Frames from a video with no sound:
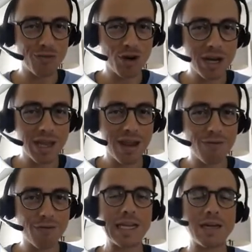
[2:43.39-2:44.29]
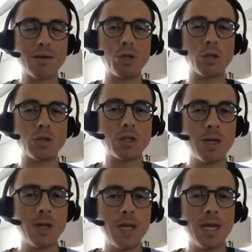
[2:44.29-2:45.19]
very carefully here because
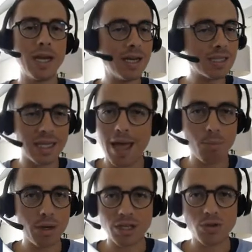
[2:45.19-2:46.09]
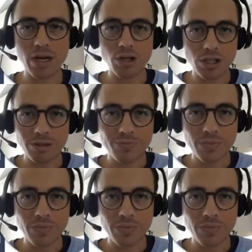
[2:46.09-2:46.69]
it is a gambling strategy.